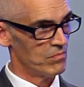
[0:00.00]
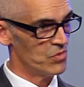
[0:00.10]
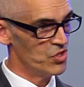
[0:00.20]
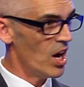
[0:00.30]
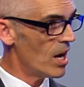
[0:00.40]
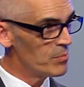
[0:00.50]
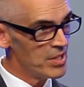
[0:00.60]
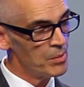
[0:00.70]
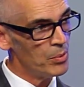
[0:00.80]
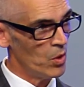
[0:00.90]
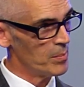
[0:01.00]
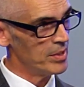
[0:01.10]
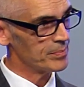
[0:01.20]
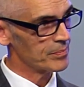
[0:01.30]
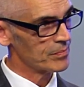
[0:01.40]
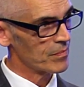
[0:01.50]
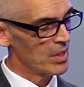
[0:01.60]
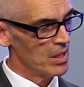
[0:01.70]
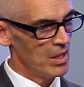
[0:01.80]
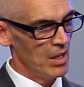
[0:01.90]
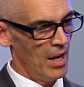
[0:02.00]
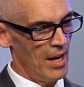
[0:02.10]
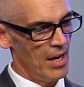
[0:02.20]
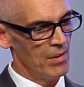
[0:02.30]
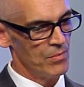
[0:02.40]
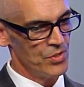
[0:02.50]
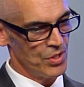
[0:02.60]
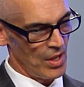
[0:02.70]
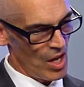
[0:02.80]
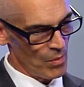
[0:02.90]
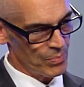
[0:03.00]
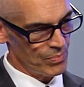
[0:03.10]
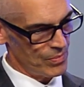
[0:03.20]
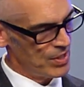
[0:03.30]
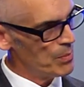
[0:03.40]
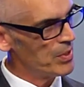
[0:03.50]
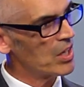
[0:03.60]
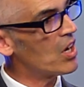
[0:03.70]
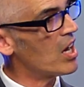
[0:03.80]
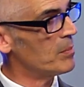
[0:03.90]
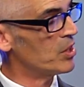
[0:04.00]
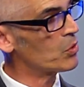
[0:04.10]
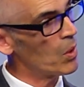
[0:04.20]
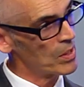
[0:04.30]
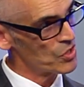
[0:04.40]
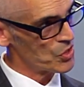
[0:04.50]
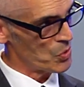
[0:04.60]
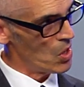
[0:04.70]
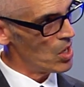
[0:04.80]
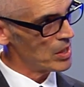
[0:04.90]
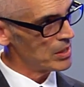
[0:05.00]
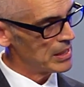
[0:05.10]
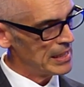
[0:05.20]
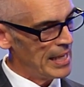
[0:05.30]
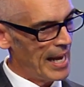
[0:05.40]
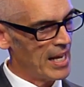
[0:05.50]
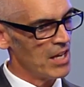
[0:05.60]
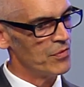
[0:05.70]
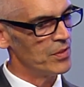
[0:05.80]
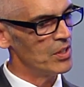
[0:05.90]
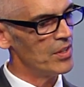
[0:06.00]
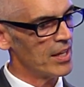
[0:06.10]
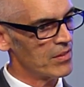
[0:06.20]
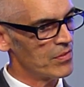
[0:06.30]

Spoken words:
jobs and employment, to help keep the economy growing strong. And I feel like